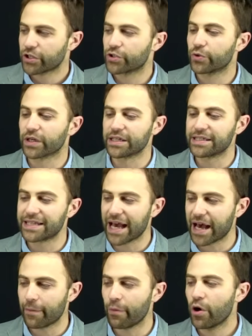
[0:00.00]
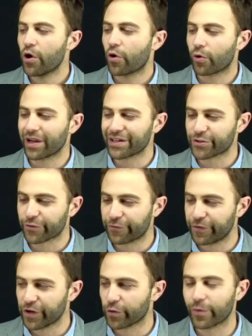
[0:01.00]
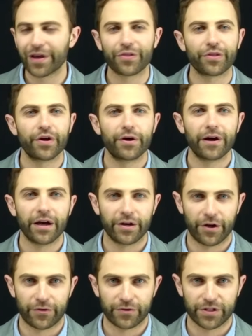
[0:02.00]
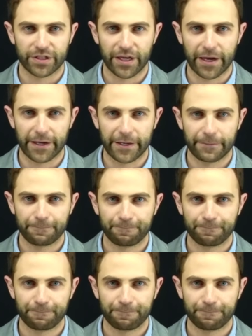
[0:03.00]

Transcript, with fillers: to condemn or interfere with another society.